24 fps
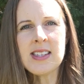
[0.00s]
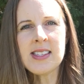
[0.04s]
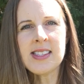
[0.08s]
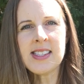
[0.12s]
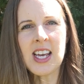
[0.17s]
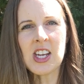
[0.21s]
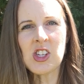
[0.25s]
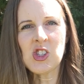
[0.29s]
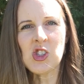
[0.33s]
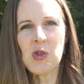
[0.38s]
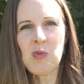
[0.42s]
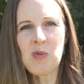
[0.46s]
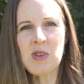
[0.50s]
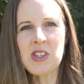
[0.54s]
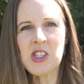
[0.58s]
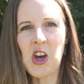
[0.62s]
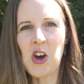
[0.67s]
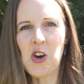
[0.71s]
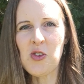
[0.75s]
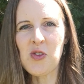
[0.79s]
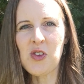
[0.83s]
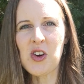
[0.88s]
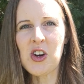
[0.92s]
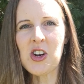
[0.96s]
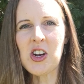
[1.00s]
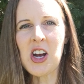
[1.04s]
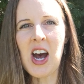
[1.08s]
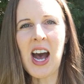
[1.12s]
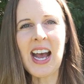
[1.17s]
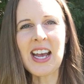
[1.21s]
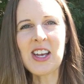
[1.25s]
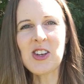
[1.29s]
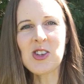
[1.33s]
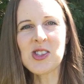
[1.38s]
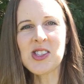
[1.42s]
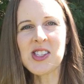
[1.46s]
his session was over,
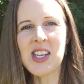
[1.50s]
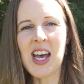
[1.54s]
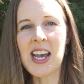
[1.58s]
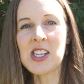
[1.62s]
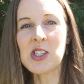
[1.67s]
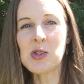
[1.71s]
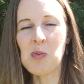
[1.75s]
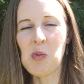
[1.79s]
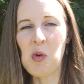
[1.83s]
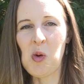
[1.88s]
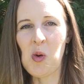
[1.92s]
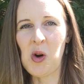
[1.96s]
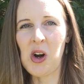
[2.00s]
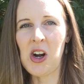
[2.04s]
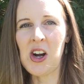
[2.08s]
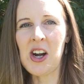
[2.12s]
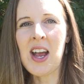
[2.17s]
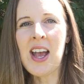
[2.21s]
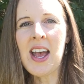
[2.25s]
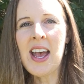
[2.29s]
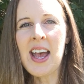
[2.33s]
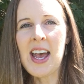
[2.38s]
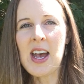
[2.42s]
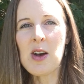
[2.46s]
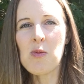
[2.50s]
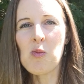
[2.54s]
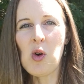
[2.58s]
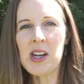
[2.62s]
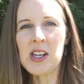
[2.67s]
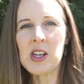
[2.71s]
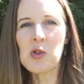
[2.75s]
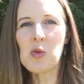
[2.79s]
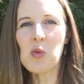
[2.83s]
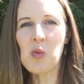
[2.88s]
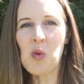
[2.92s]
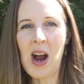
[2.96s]
Kyle signed more and
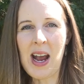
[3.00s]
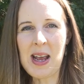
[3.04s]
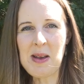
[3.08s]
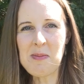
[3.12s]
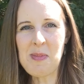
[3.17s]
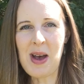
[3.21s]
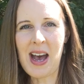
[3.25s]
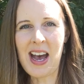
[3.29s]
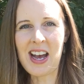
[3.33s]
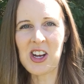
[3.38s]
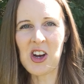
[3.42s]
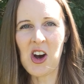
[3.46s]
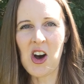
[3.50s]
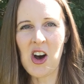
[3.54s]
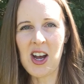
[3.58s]
wanted right back